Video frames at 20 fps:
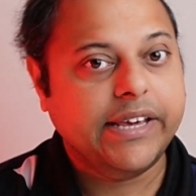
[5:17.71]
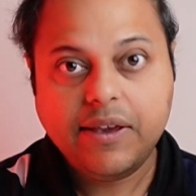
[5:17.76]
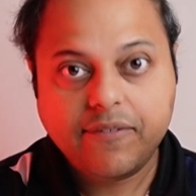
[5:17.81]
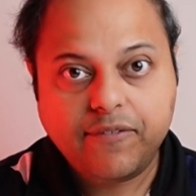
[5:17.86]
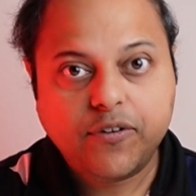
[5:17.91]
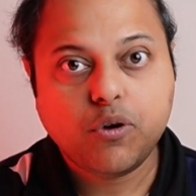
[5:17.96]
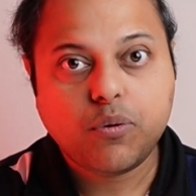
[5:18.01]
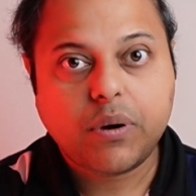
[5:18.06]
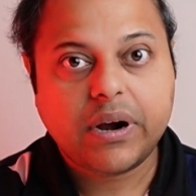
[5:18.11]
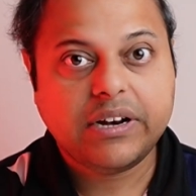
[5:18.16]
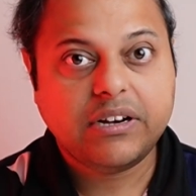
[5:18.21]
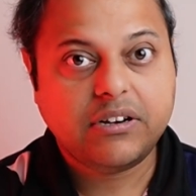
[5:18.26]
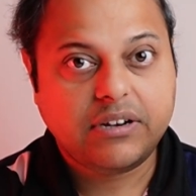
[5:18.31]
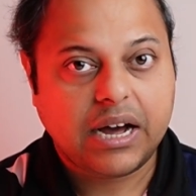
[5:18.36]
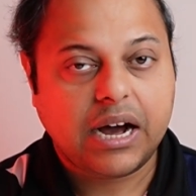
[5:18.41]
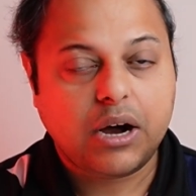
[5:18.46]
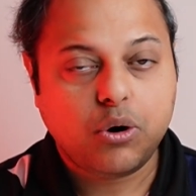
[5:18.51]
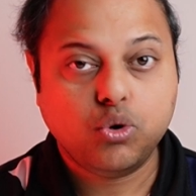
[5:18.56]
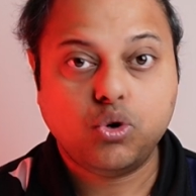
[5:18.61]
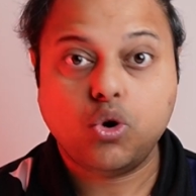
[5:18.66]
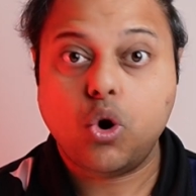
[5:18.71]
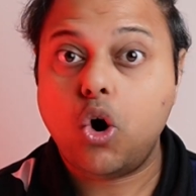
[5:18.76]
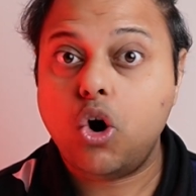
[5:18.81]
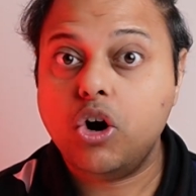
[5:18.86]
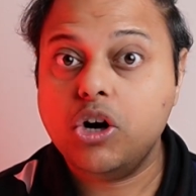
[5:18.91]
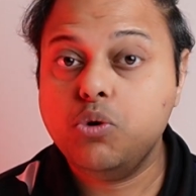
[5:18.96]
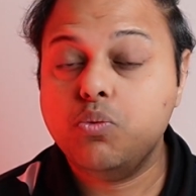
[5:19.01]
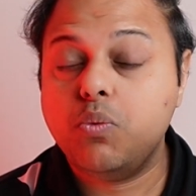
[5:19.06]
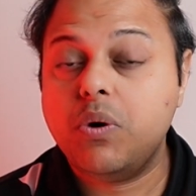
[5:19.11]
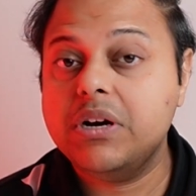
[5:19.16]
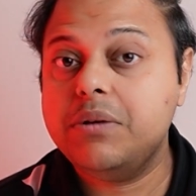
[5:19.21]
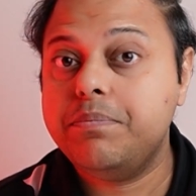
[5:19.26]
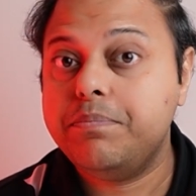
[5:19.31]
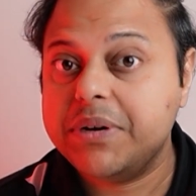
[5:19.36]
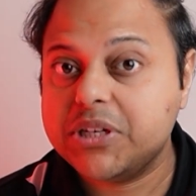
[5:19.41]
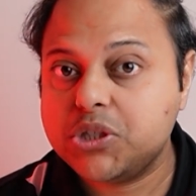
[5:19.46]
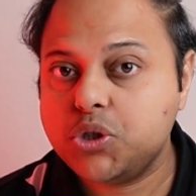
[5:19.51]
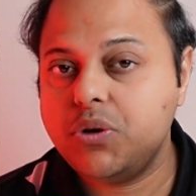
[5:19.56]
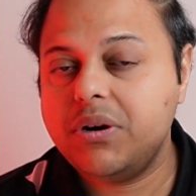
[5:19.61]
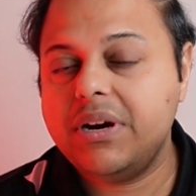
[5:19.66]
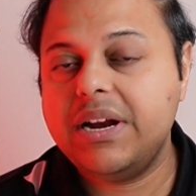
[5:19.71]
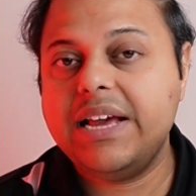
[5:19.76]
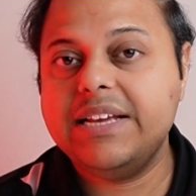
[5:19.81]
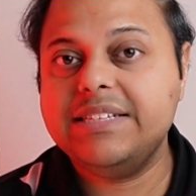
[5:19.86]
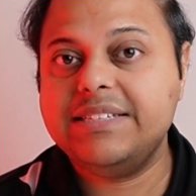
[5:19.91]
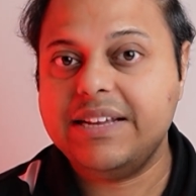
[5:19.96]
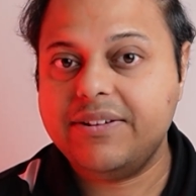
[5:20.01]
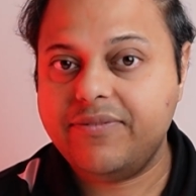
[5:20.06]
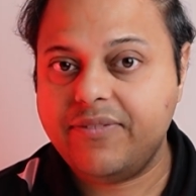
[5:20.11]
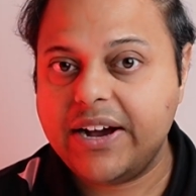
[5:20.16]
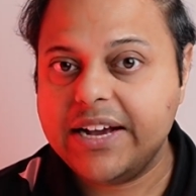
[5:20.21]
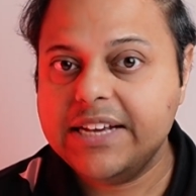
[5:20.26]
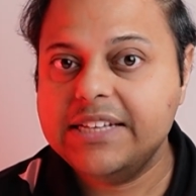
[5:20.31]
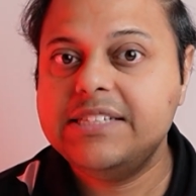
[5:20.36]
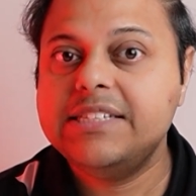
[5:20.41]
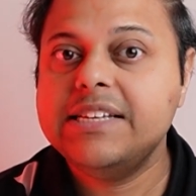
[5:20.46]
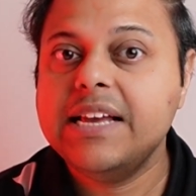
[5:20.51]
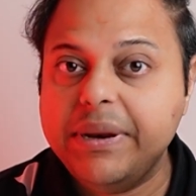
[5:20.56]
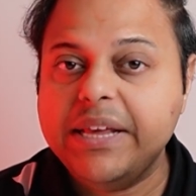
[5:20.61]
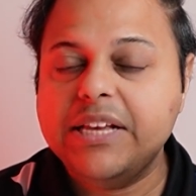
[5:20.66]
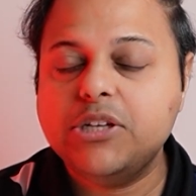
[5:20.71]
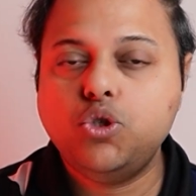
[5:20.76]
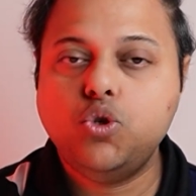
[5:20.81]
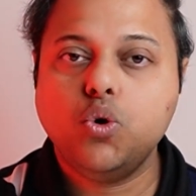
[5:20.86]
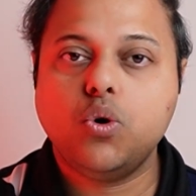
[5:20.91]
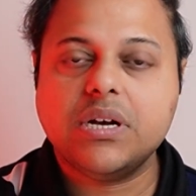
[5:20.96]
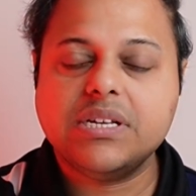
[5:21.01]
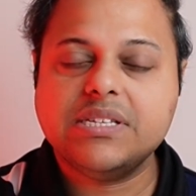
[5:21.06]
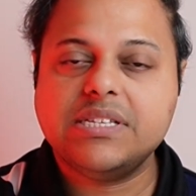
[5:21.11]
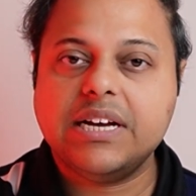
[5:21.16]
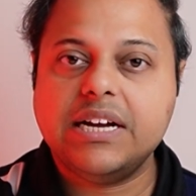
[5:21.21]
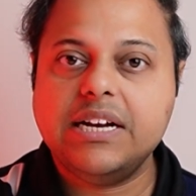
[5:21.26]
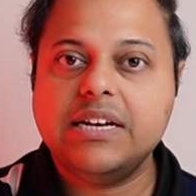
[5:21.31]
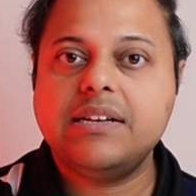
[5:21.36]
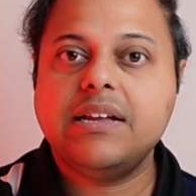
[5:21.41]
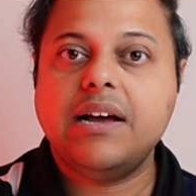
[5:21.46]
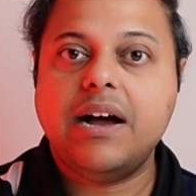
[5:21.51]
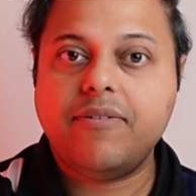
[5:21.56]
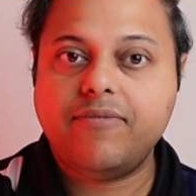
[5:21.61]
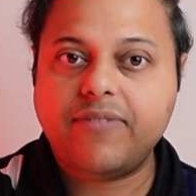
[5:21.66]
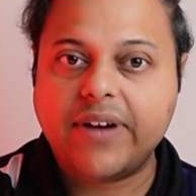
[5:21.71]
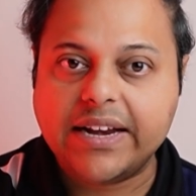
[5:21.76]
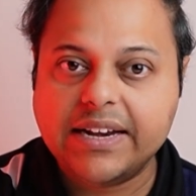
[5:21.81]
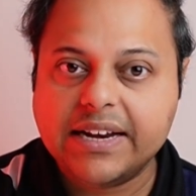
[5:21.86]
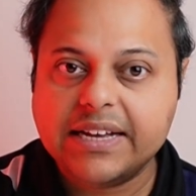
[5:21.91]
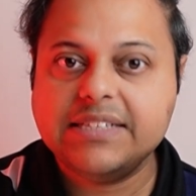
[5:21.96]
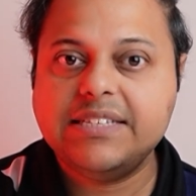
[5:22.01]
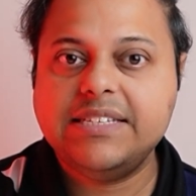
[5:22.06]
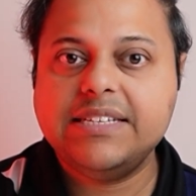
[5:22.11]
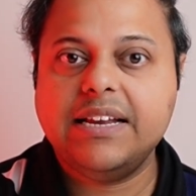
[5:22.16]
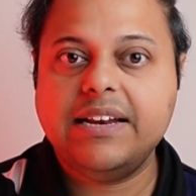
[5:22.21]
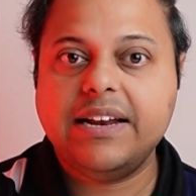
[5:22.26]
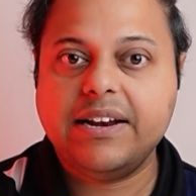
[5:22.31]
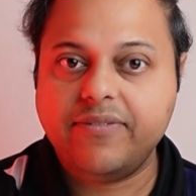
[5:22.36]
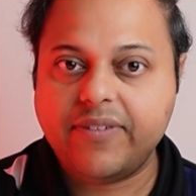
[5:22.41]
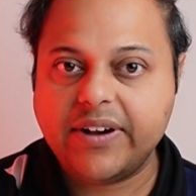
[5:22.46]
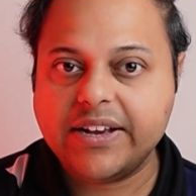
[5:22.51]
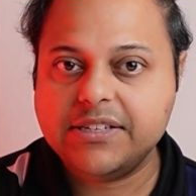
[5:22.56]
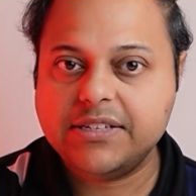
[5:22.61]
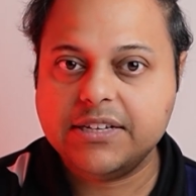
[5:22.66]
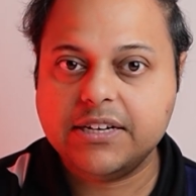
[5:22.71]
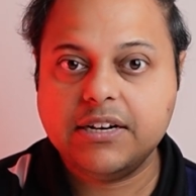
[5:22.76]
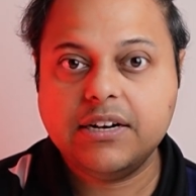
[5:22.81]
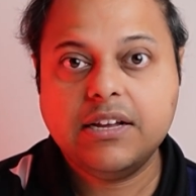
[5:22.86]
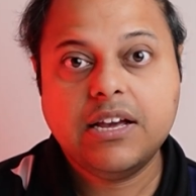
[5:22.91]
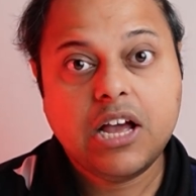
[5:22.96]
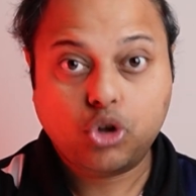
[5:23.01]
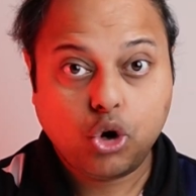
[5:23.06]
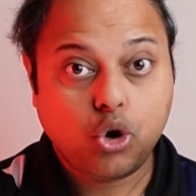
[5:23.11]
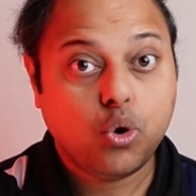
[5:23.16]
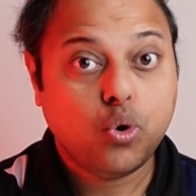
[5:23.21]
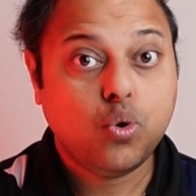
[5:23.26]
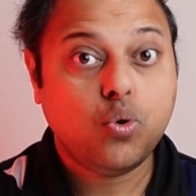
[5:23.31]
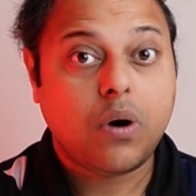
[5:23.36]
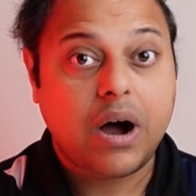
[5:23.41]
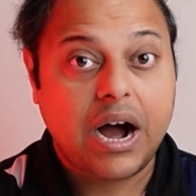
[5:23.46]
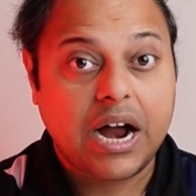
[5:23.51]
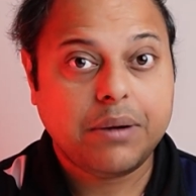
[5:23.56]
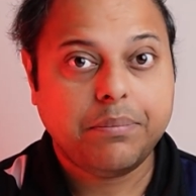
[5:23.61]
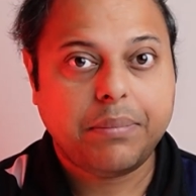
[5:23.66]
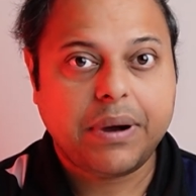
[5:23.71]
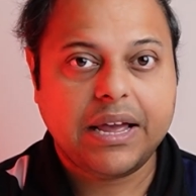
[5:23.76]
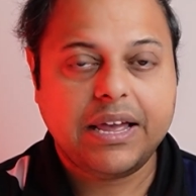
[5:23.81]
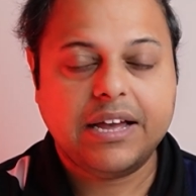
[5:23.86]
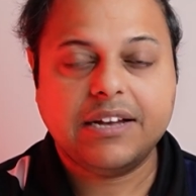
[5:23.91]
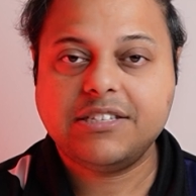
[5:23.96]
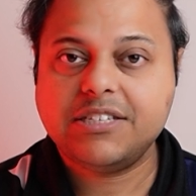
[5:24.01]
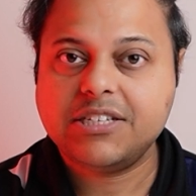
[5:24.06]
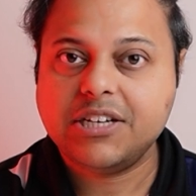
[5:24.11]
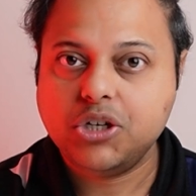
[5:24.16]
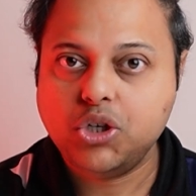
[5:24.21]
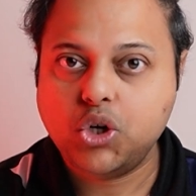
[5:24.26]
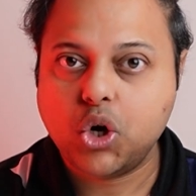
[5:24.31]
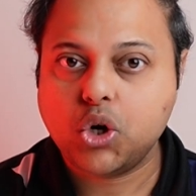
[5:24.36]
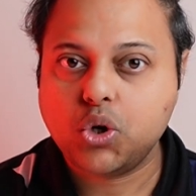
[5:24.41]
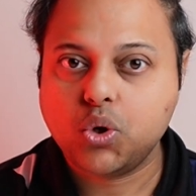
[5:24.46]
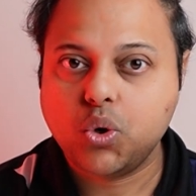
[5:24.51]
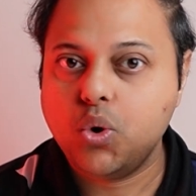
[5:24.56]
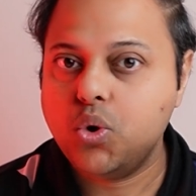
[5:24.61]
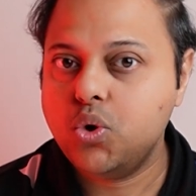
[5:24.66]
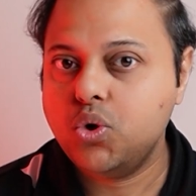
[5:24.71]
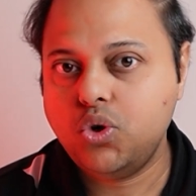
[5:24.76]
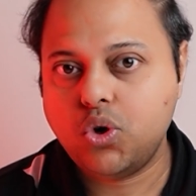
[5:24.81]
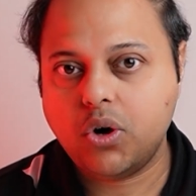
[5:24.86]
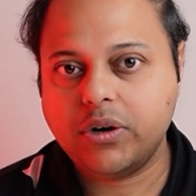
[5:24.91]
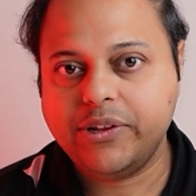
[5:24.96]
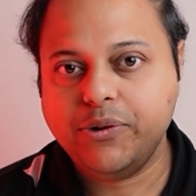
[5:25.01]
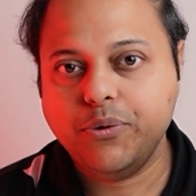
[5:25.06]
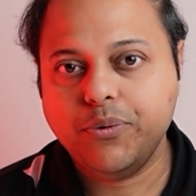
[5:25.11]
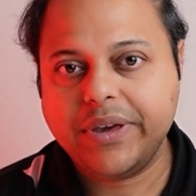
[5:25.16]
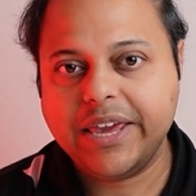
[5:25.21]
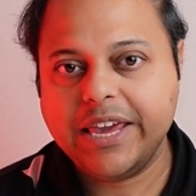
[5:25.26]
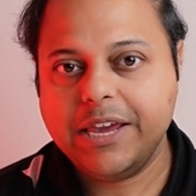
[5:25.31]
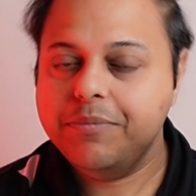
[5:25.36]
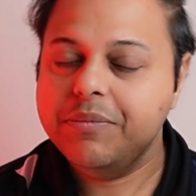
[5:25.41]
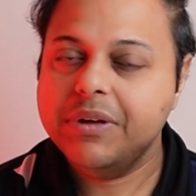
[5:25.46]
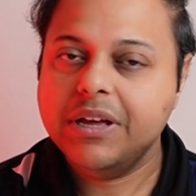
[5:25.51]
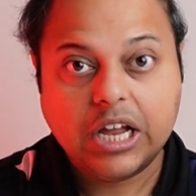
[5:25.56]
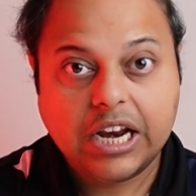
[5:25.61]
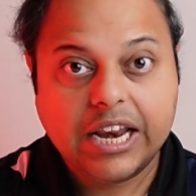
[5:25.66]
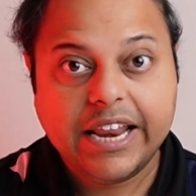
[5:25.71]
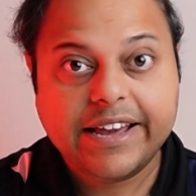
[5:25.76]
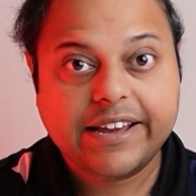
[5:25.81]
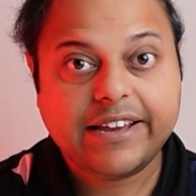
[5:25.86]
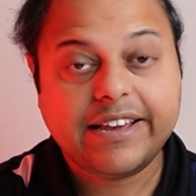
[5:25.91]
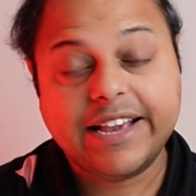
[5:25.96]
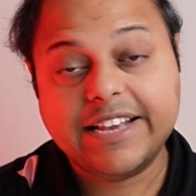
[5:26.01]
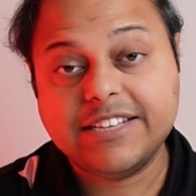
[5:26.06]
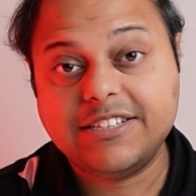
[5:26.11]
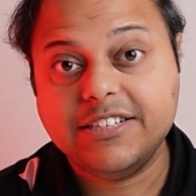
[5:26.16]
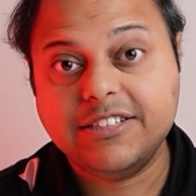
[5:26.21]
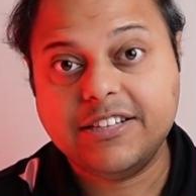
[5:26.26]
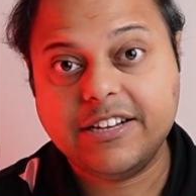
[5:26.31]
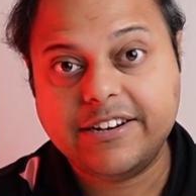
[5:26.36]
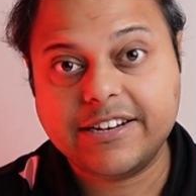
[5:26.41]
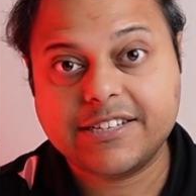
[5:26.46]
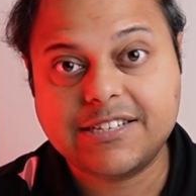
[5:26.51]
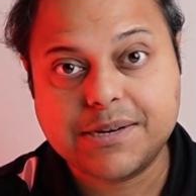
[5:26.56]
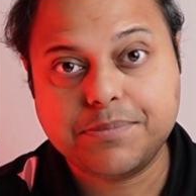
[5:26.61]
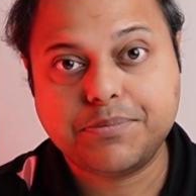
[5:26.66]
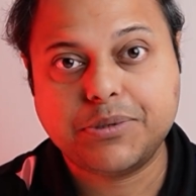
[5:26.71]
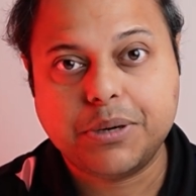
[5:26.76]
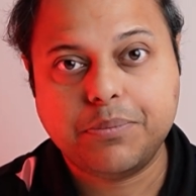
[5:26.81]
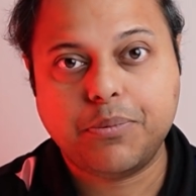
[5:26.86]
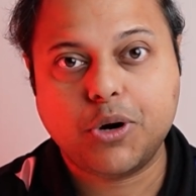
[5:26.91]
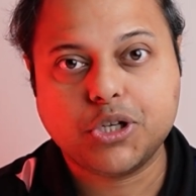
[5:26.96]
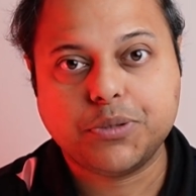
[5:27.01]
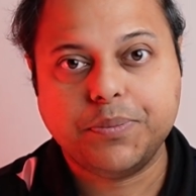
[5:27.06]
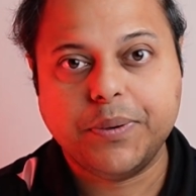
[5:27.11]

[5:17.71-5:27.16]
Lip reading: If you are in doubt or you want personalized advice, please do consult a financial advisor through unbiased.co.uk. The link is in the description box